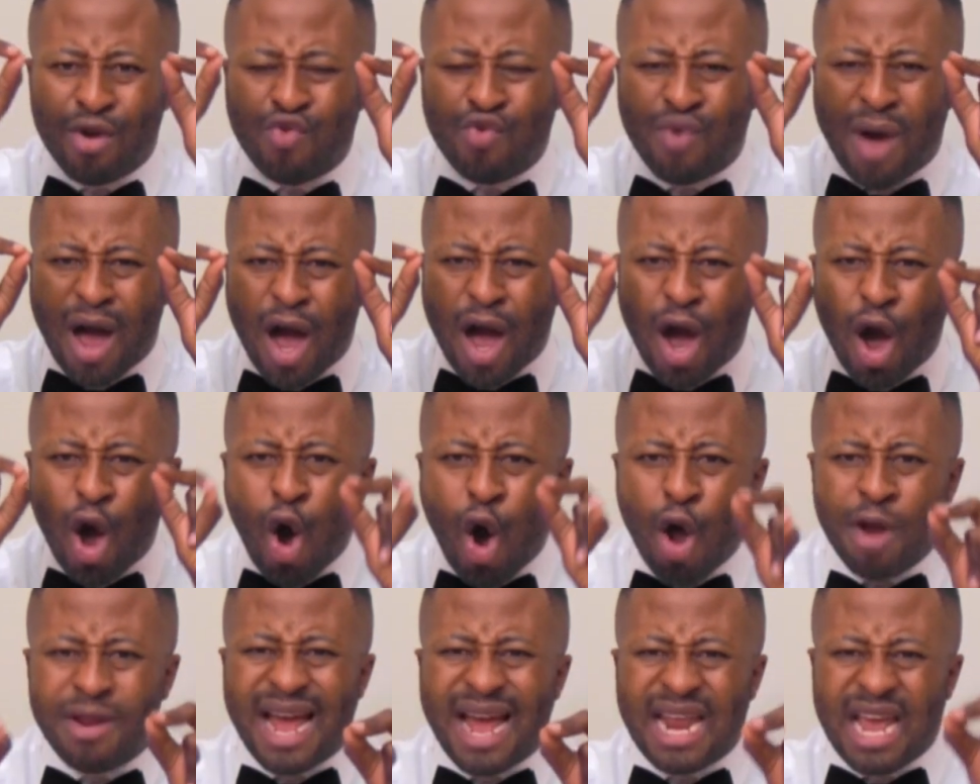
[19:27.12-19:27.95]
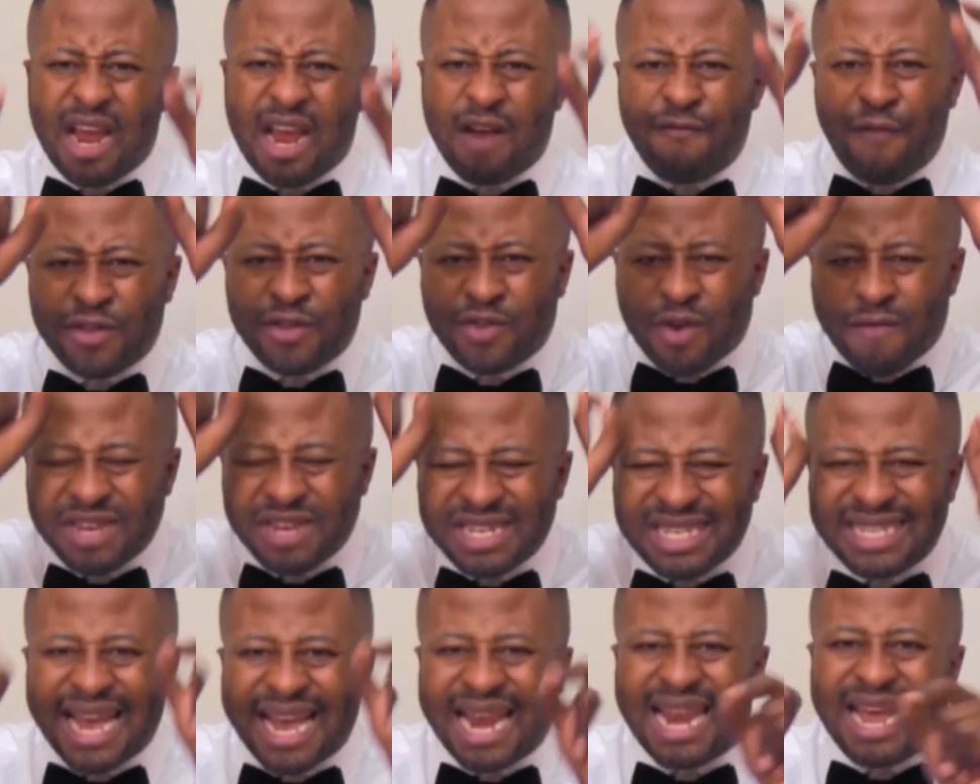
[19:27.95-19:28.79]
you are under the influence of
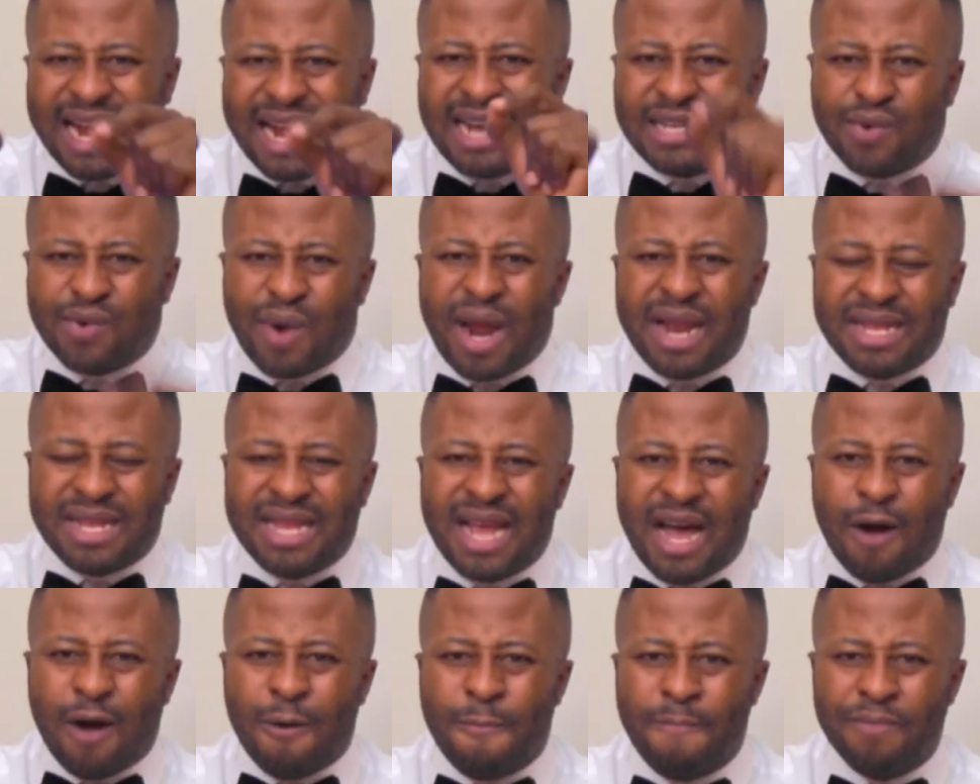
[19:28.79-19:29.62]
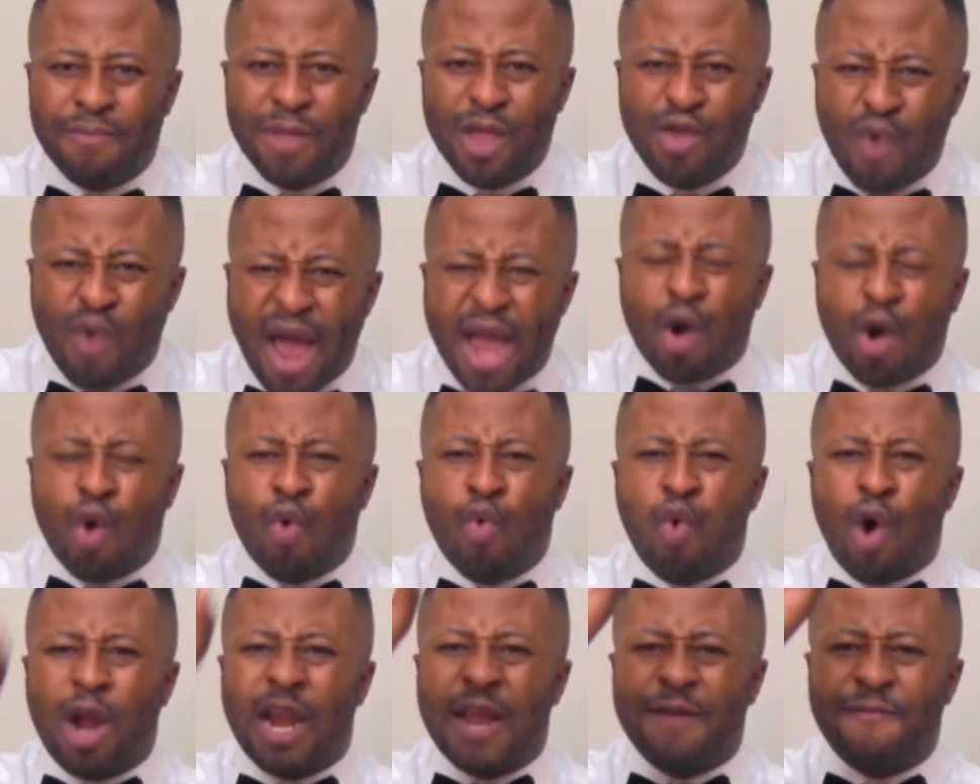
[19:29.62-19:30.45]
this telecast right now. You are a
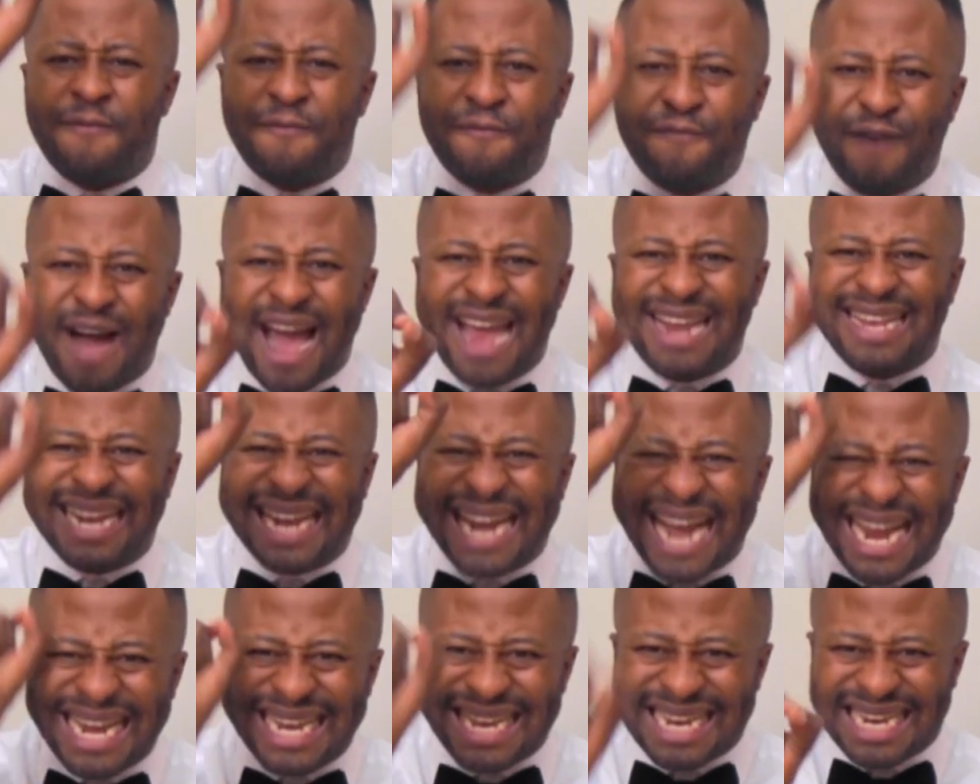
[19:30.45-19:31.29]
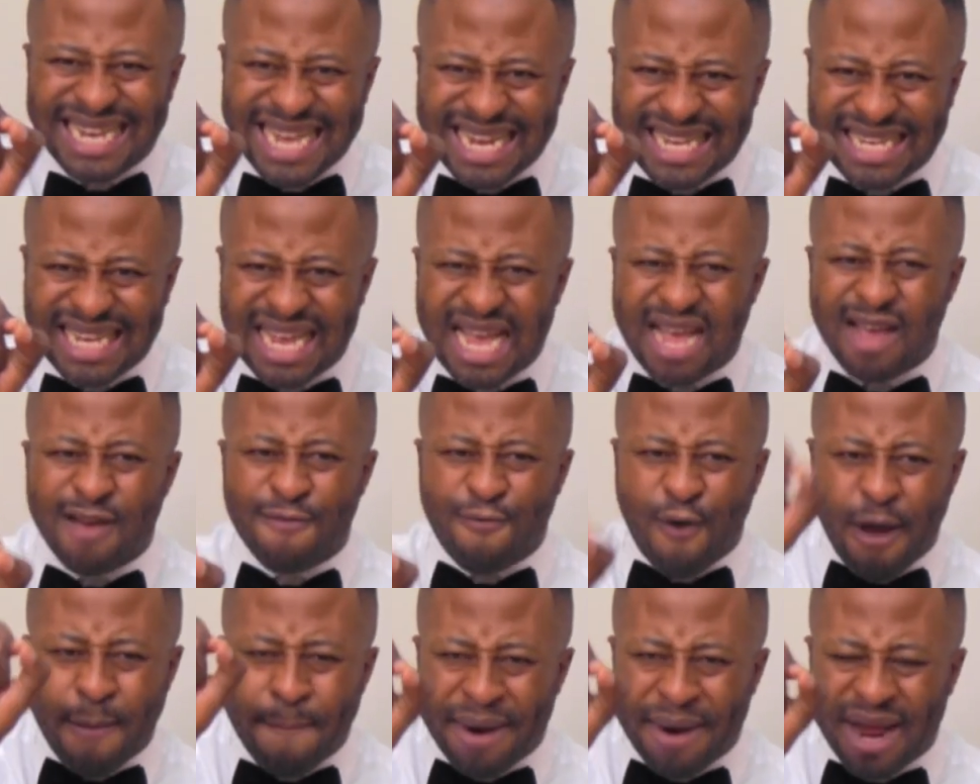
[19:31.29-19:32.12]
qualified candidate
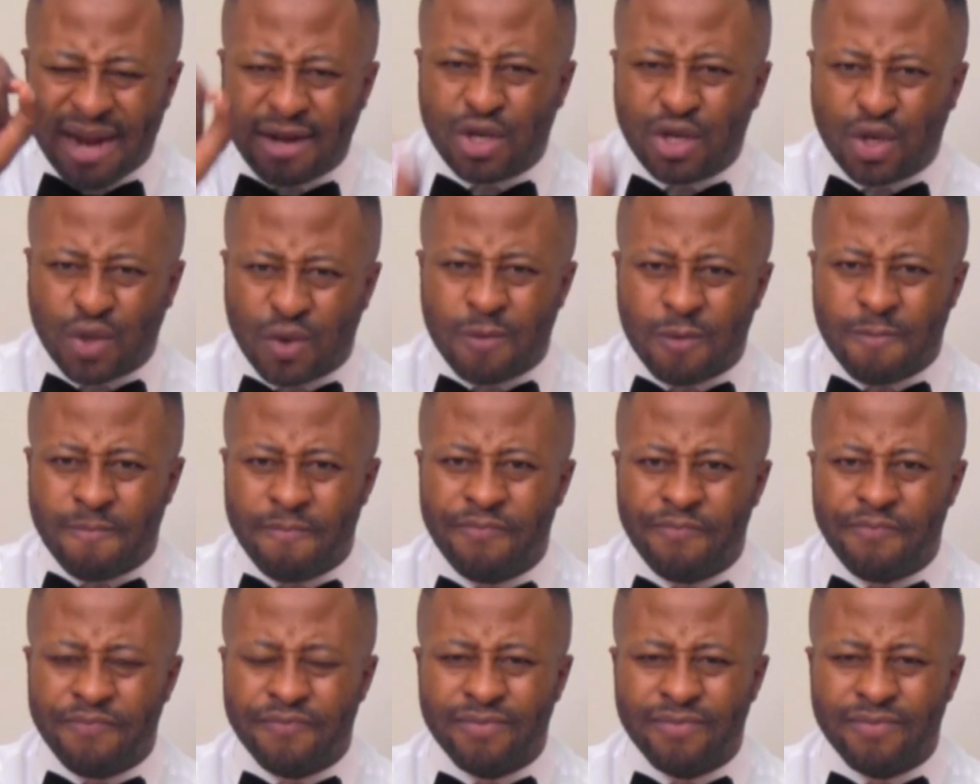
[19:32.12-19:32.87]
for a breakthrough.